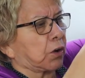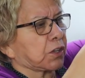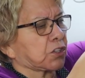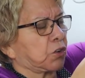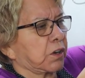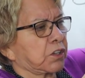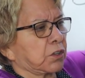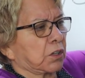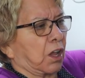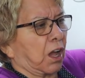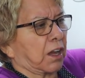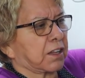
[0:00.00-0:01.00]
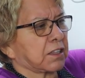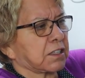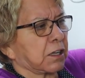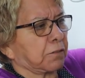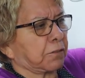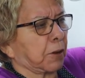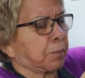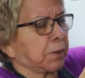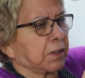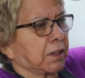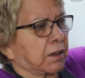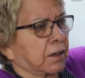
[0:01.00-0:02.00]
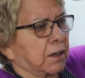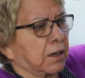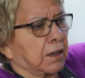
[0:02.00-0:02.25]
it's going to lock itself up in there.